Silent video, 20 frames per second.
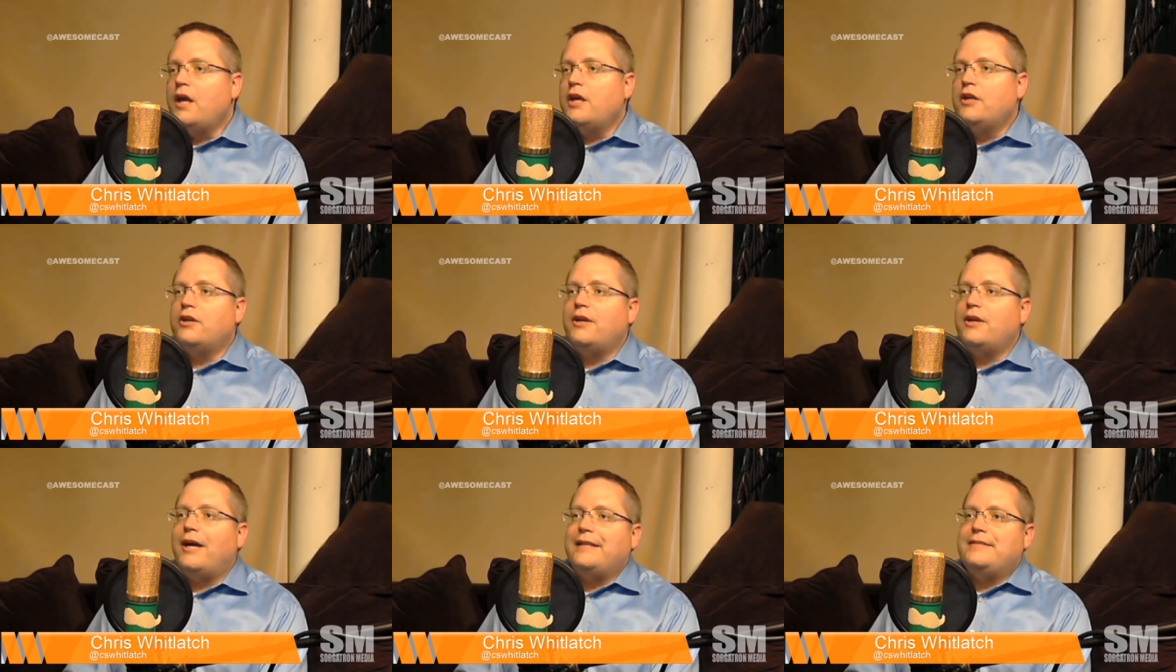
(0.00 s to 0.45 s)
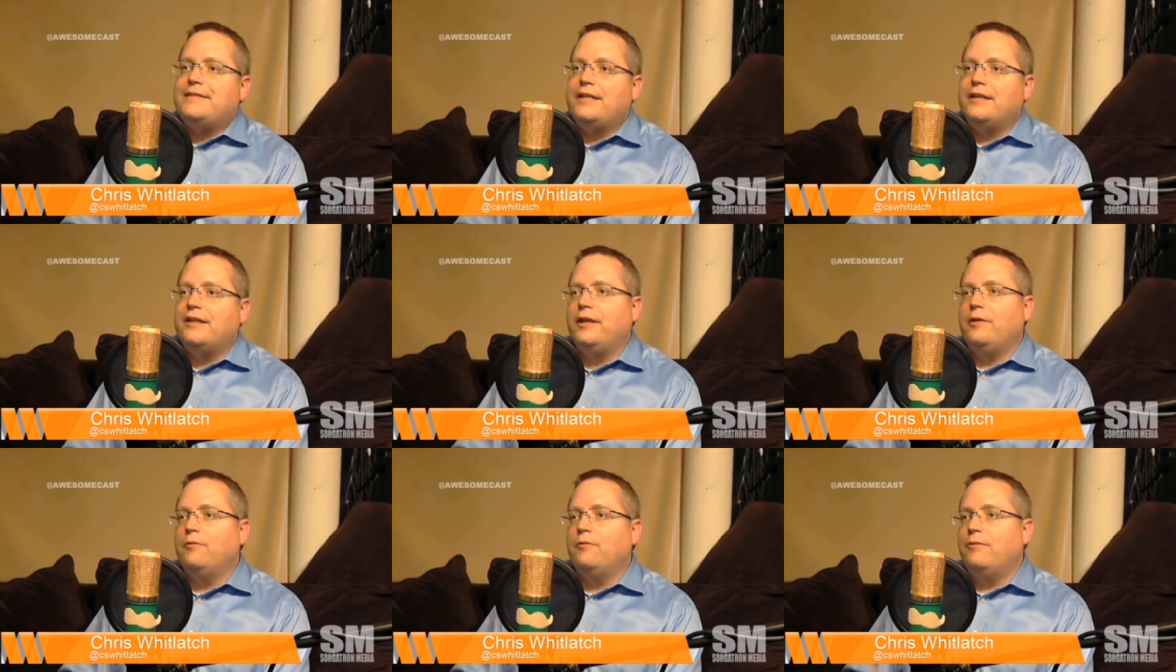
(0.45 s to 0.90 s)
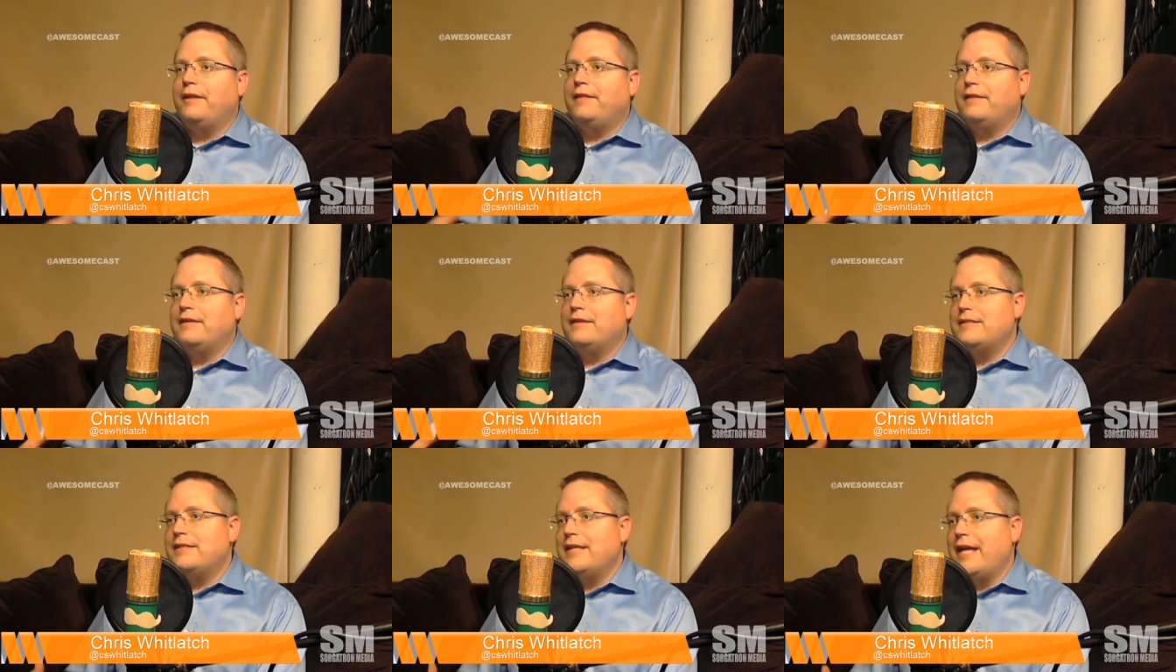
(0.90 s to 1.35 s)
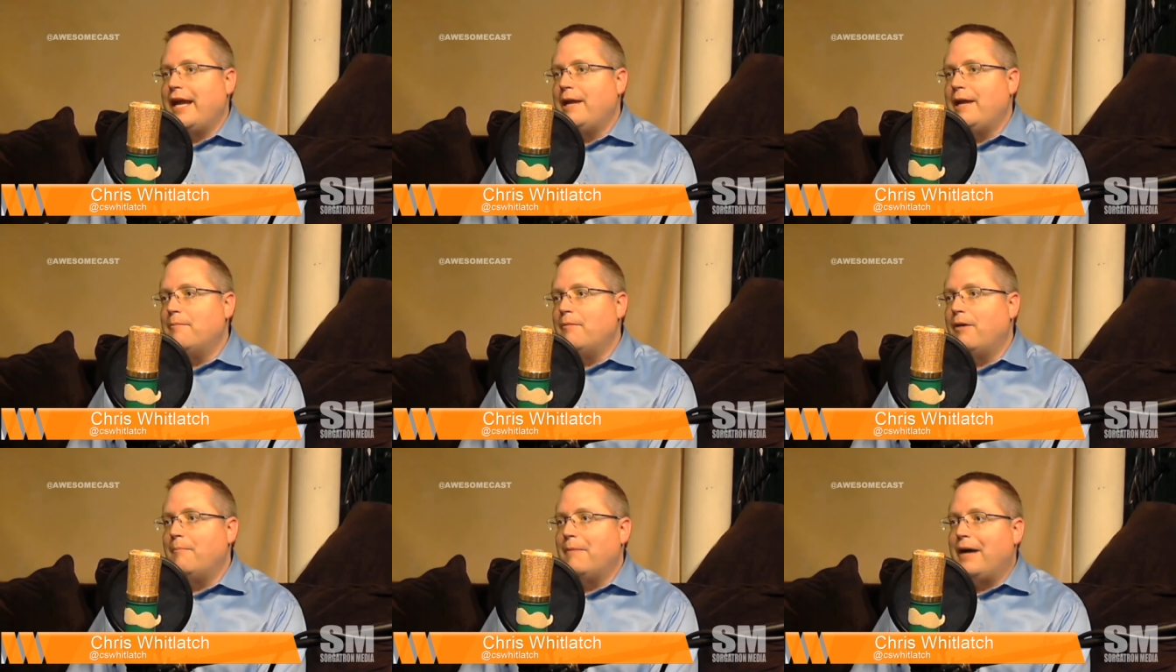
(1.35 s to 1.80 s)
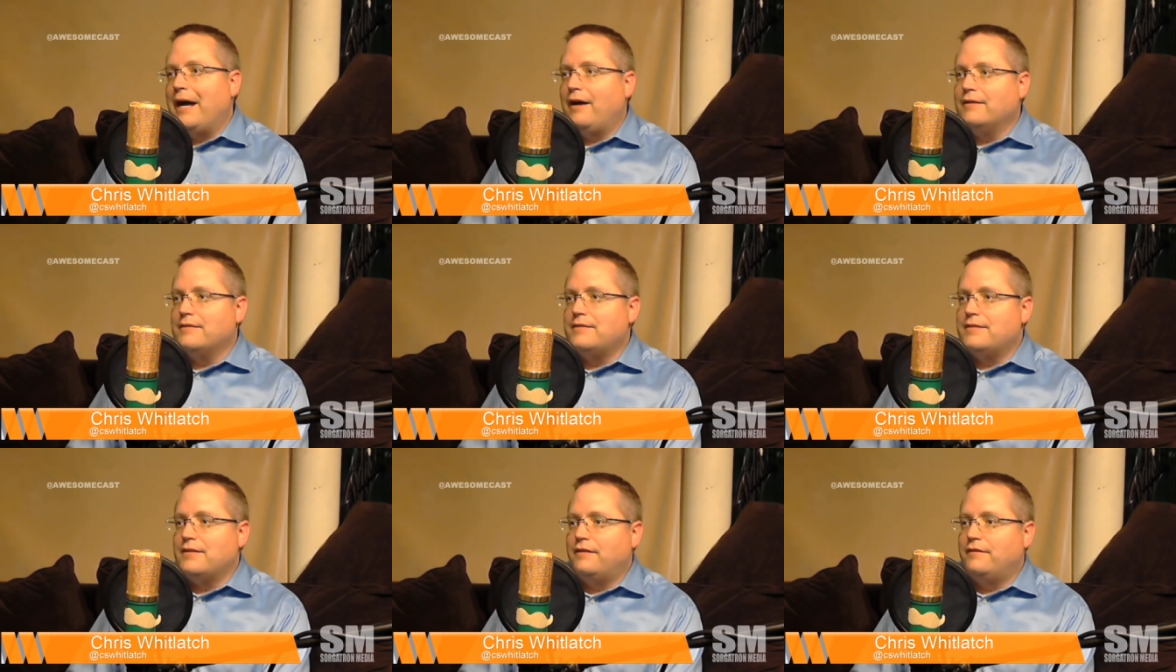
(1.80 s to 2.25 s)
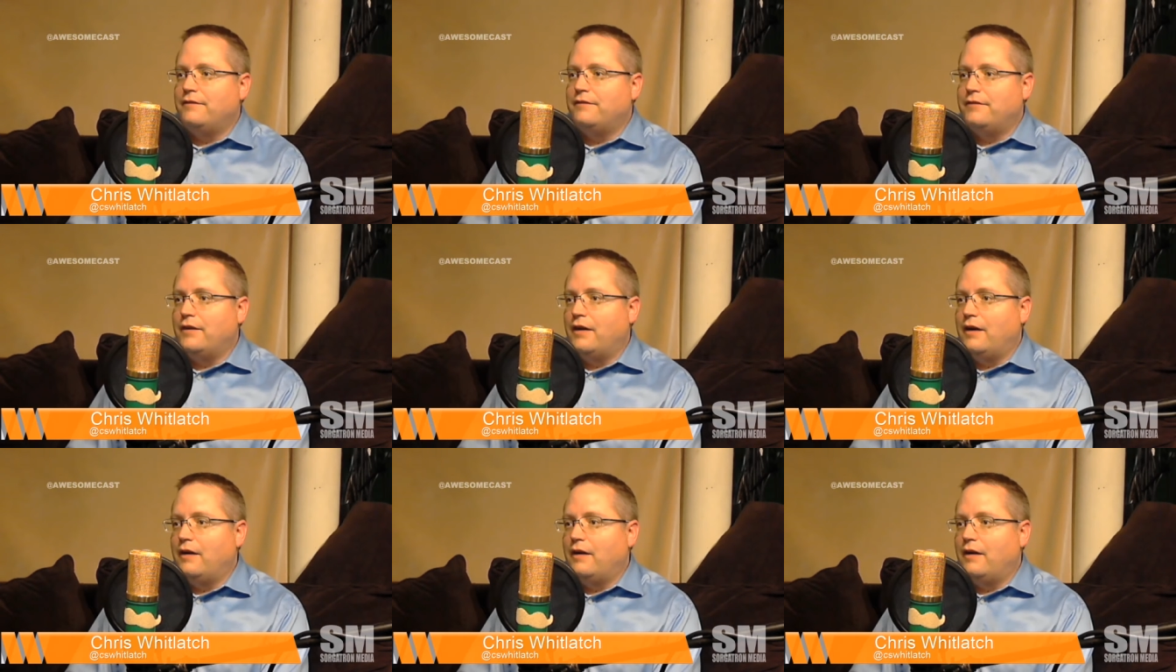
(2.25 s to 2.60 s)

you're not dealing with the same amount of